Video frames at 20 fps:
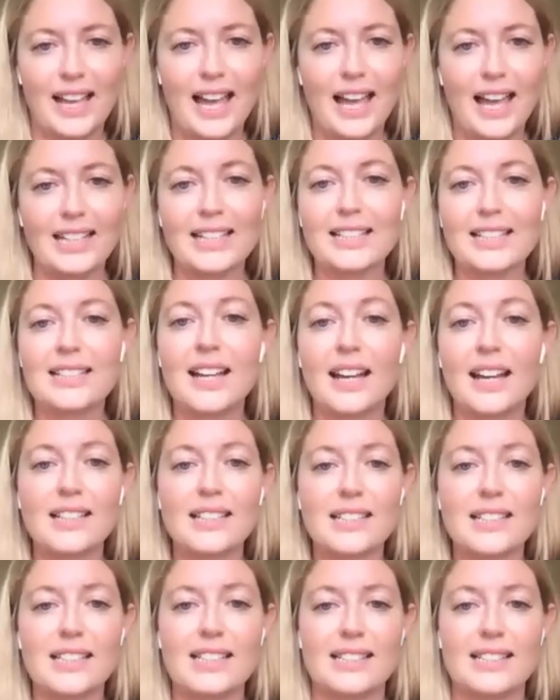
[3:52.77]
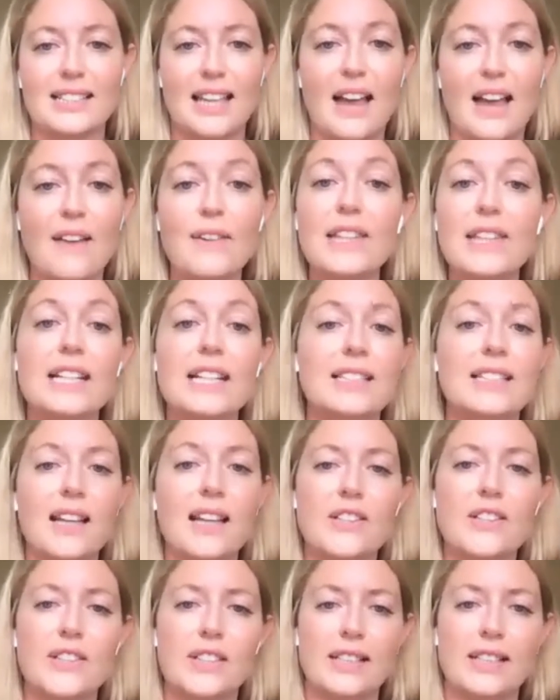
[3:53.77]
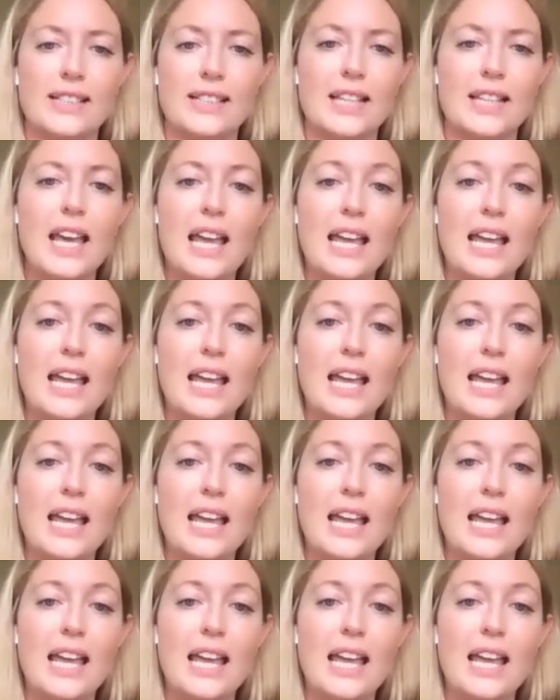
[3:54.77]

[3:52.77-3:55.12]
and it touches everything it touches,